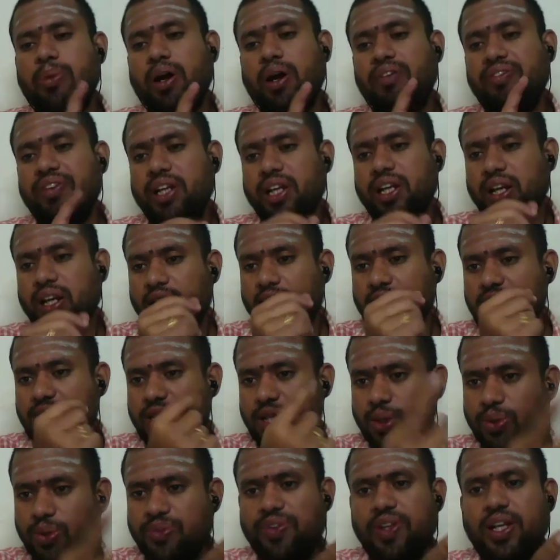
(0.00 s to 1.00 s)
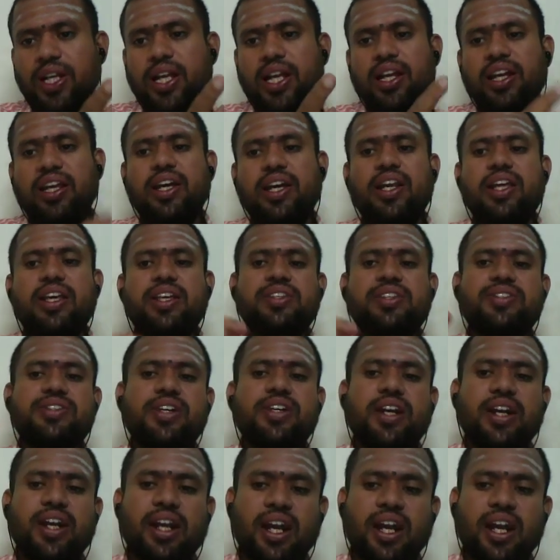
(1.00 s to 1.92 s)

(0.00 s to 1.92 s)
Profit and loss account will increase.